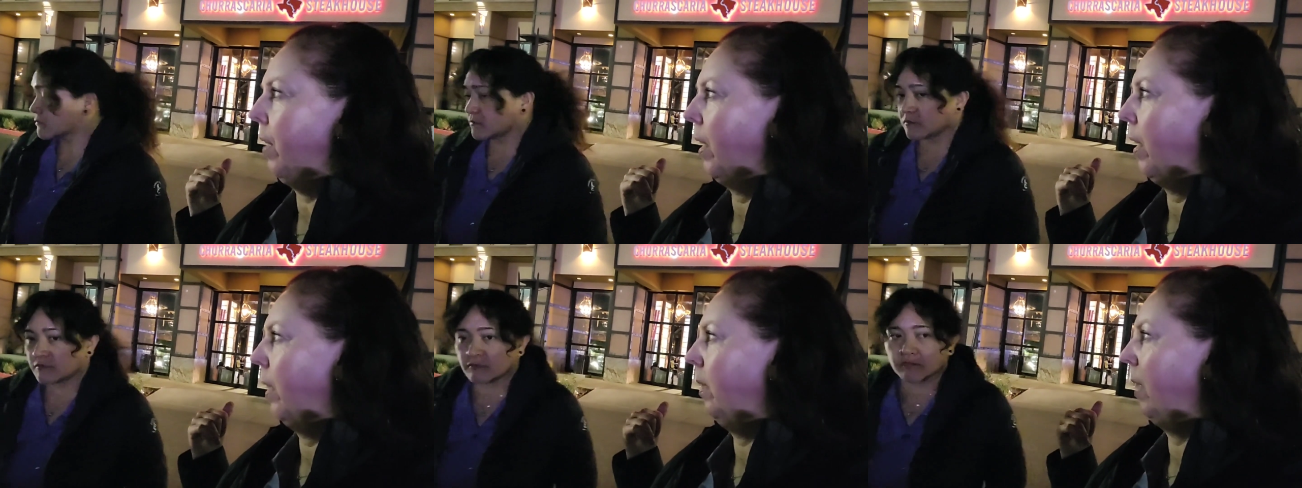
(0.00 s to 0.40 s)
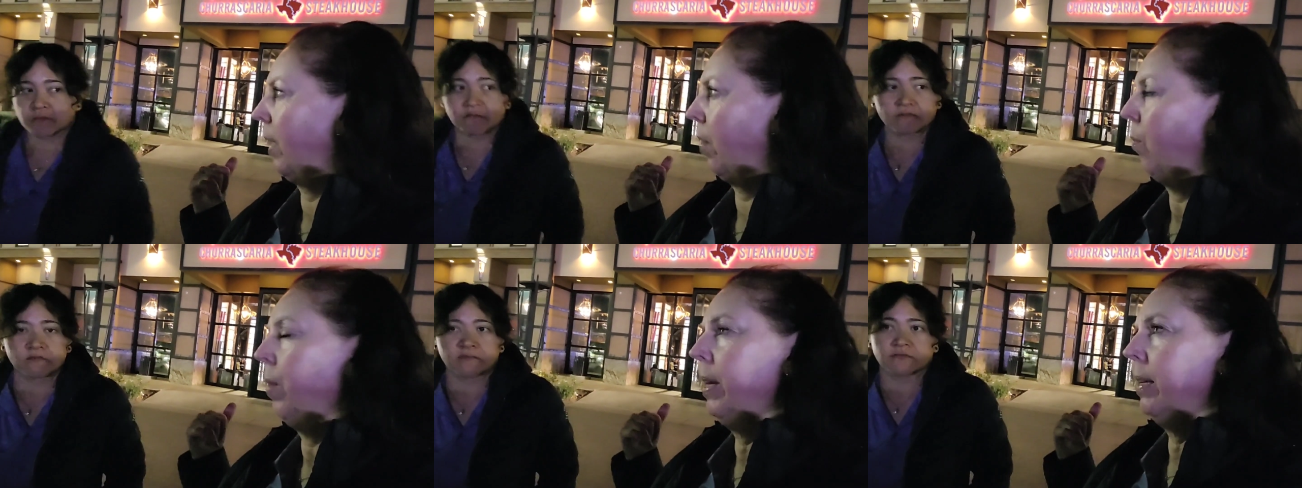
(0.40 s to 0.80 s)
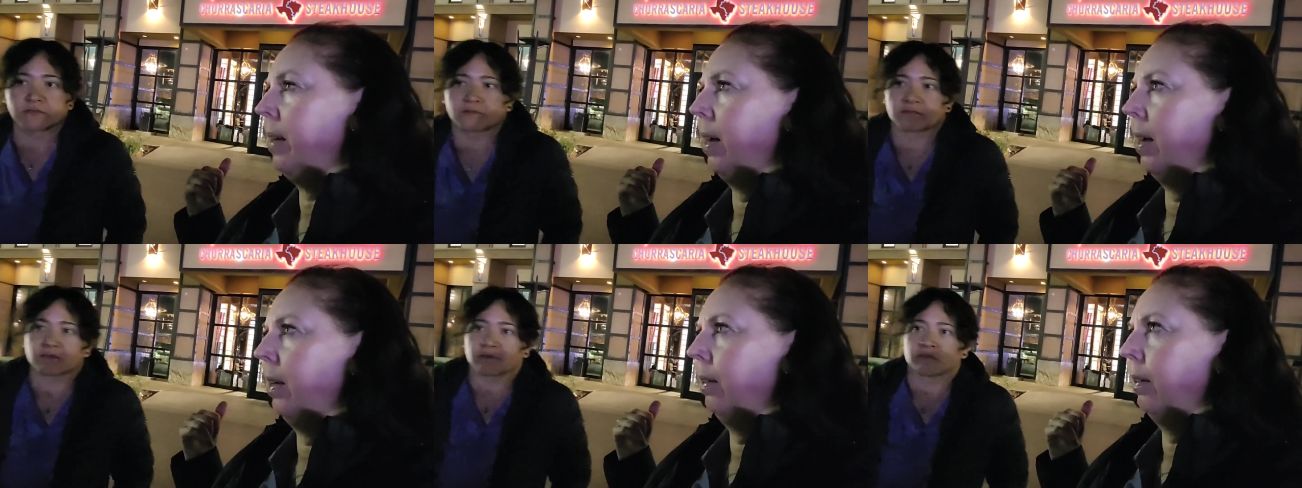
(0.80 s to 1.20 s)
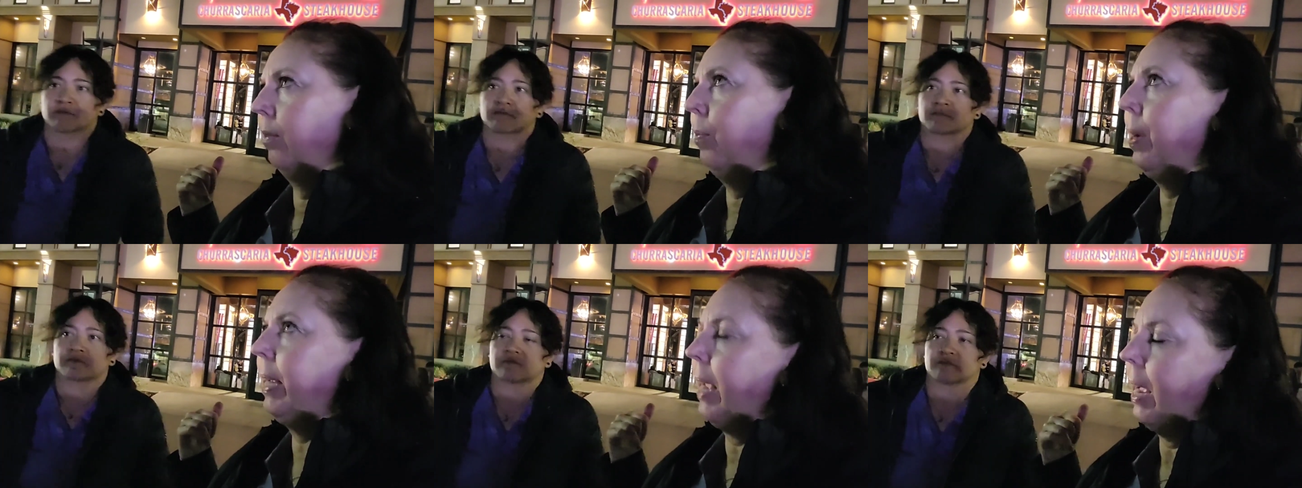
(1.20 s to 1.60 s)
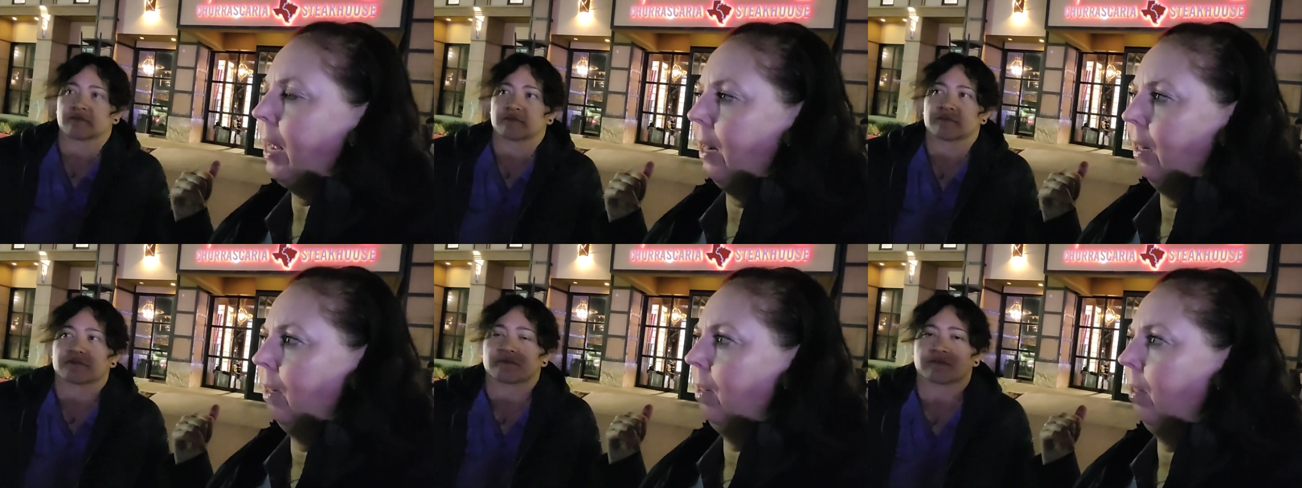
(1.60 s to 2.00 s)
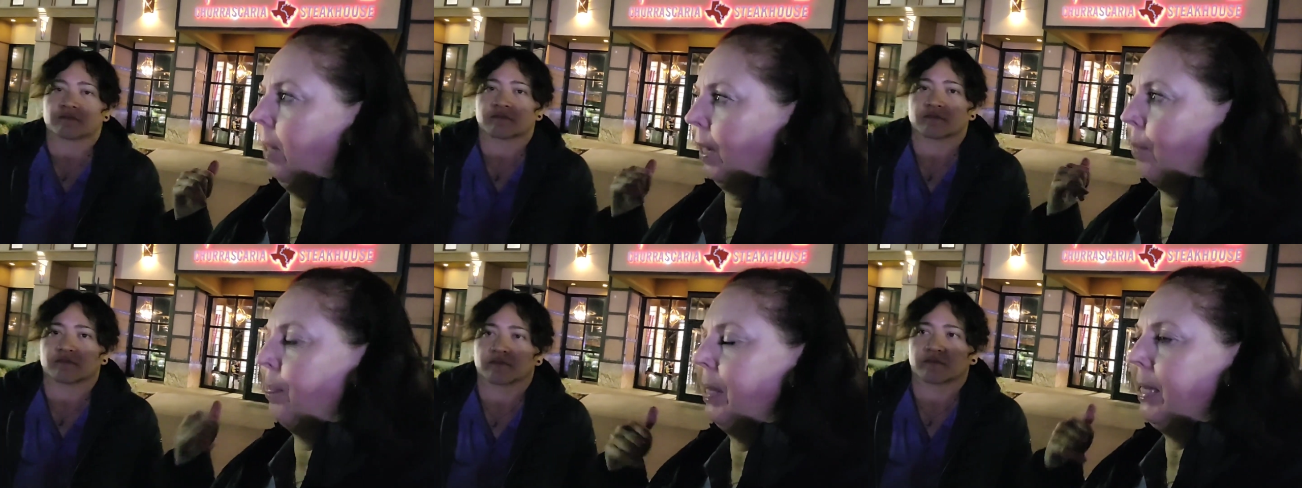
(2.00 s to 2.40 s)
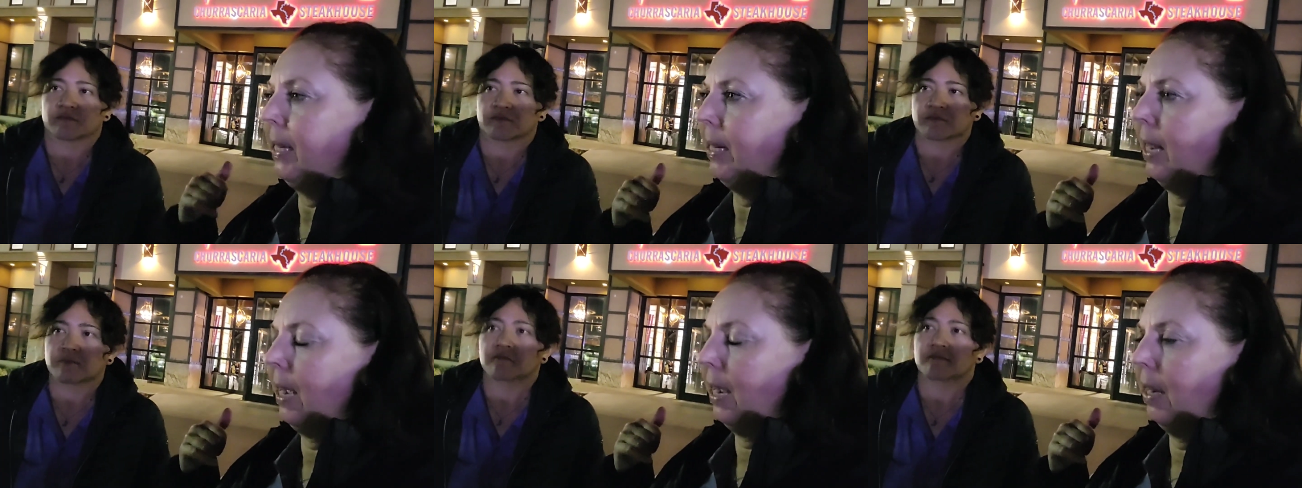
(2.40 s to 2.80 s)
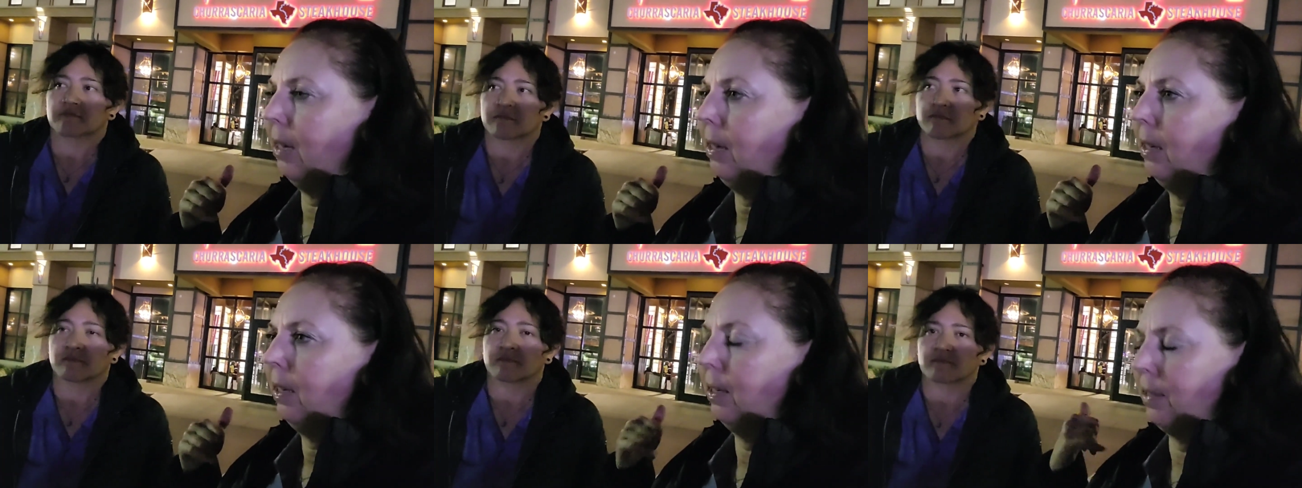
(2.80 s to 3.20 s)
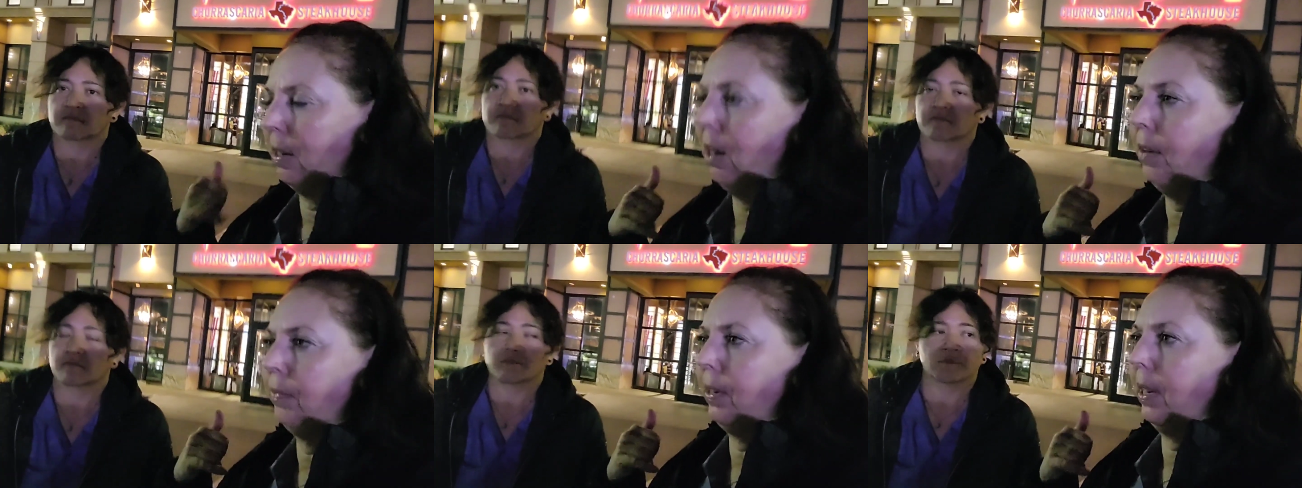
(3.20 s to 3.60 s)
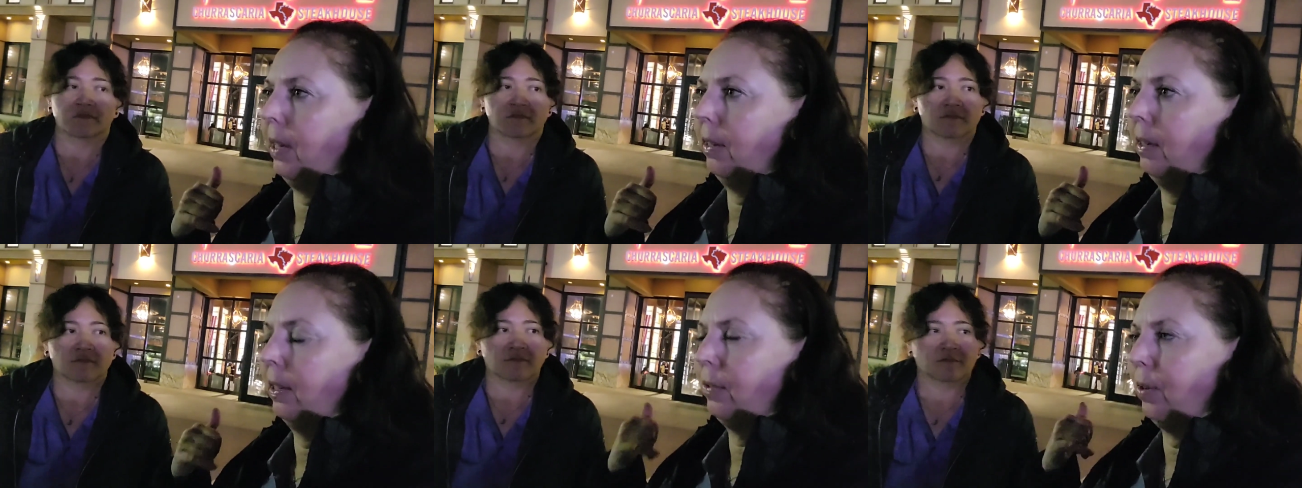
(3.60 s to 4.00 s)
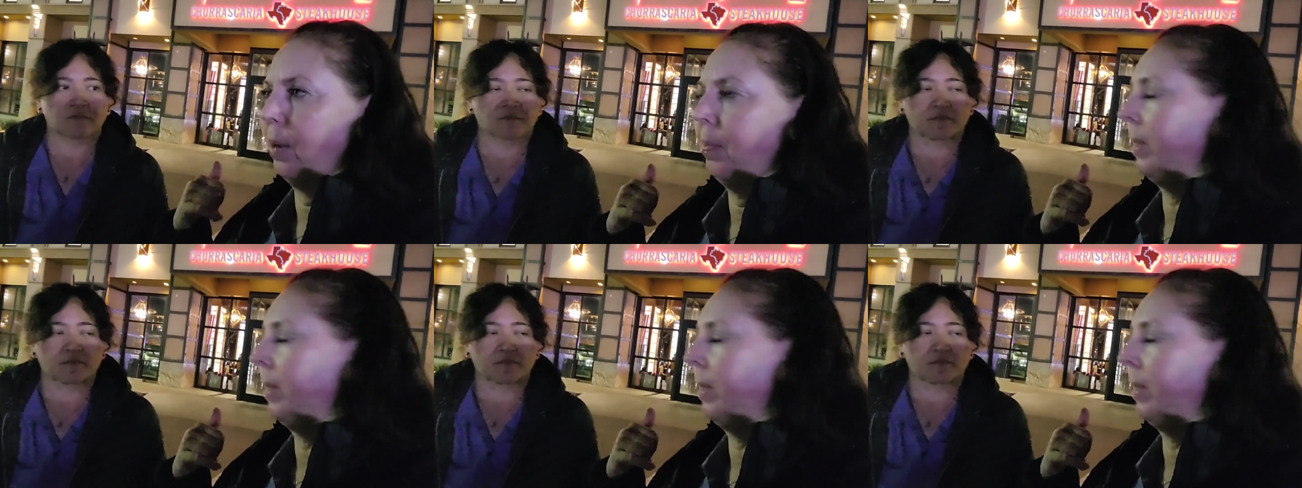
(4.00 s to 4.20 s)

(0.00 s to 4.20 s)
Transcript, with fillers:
Speaker 1: day, like a weekday, weekend, like a busy day. It's an off day. That's what I